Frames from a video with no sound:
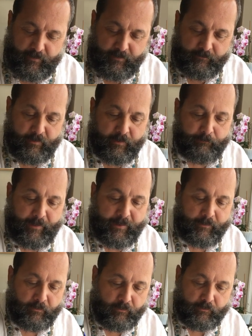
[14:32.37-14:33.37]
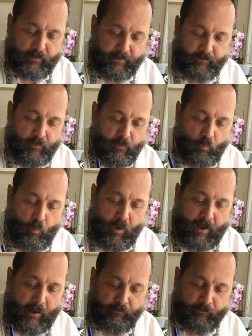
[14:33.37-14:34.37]
It's going to make it look like,
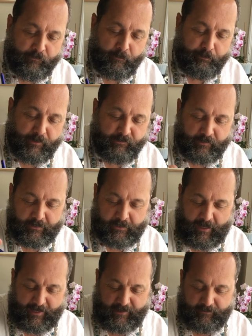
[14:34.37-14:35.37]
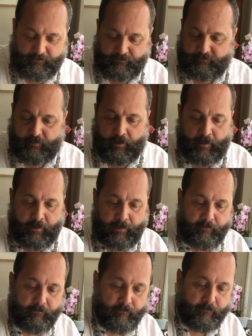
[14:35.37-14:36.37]
wow, there's a bunch of light in the sky,
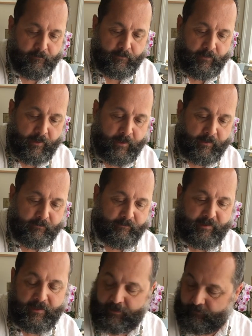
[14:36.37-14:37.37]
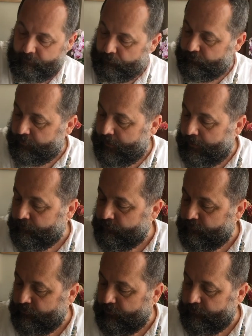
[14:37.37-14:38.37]
and it's hitting those clouds
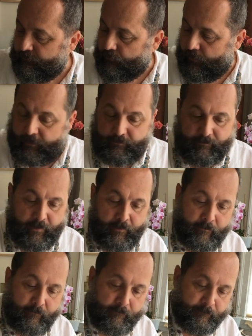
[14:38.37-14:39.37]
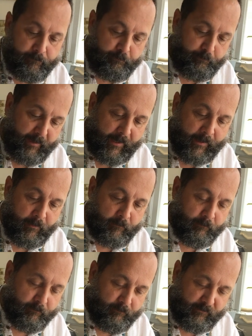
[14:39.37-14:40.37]
just right there. Bam!
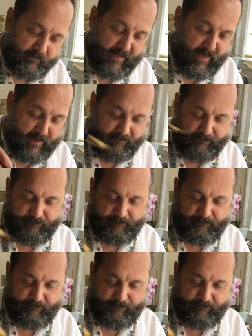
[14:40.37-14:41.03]
See that?